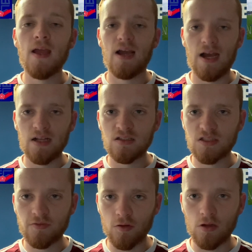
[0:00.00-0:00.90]
a
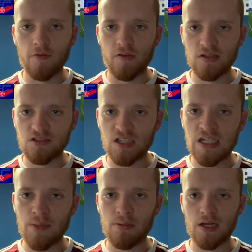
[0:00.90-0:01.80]
handful of
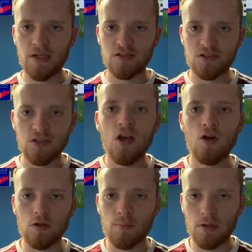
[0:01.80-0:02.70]
senior players
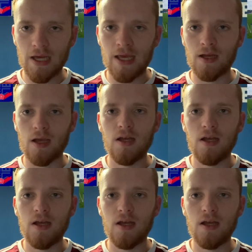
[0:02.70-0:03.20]
all playing.